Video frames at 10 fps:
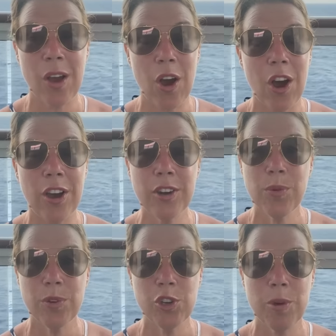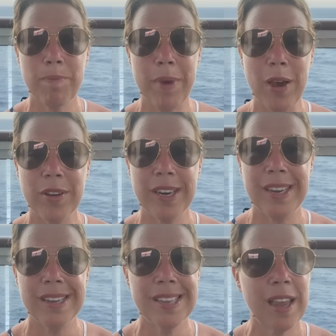on cruise ship
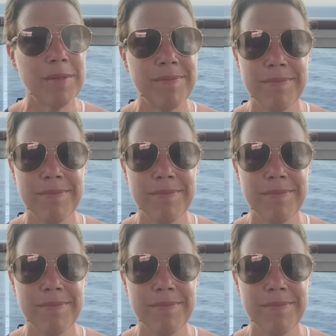balconies that